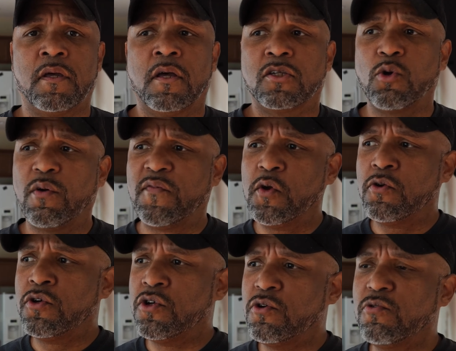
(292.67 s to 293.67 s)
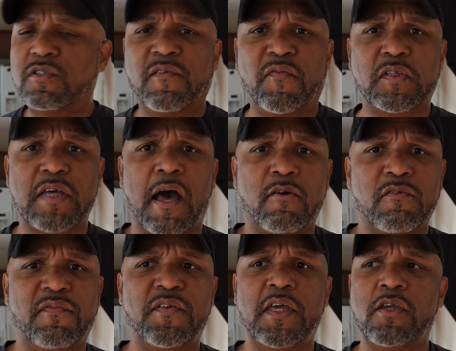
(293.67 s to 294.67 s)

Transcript: So if you're new to photography,